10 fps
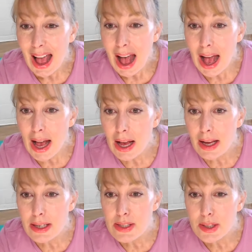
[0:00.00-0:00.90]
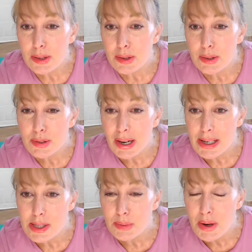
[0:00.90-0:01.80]
And you,
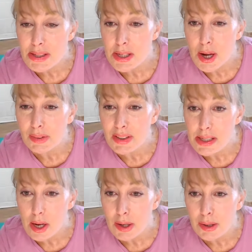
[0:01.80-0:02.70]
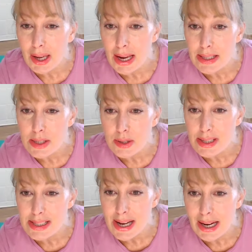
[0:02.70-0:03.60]
Grace, you want to know if it's okay to do the
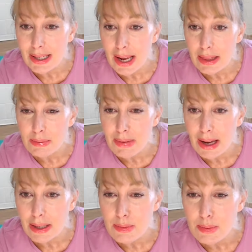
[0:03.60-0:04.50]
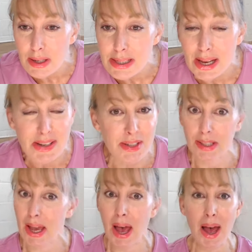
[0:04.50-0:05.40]
standing and the mat in one session?
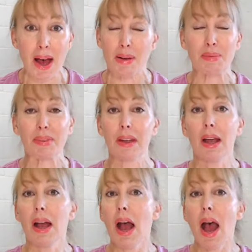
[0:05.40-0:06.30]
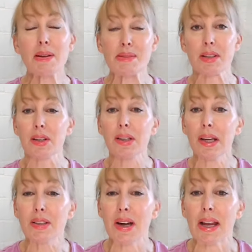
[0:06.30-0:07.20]
Yeah,
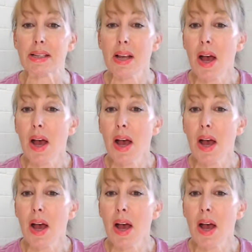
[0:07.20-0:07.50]
absolutely, Grace.